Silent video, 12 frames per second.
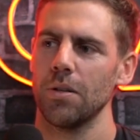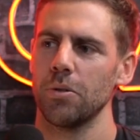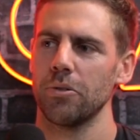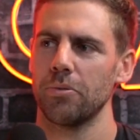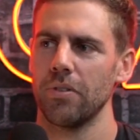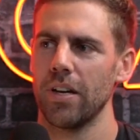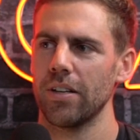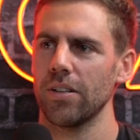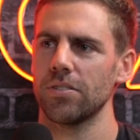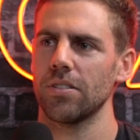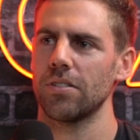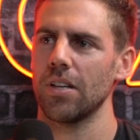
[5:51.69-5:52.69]
we've had
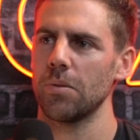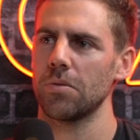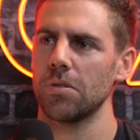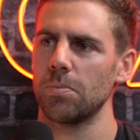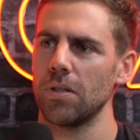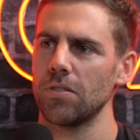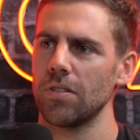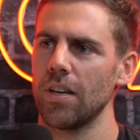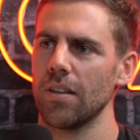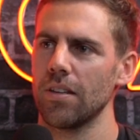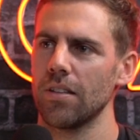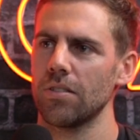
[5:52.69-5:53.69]
lots of time to spend
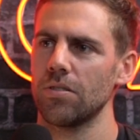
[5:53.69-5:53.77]
together,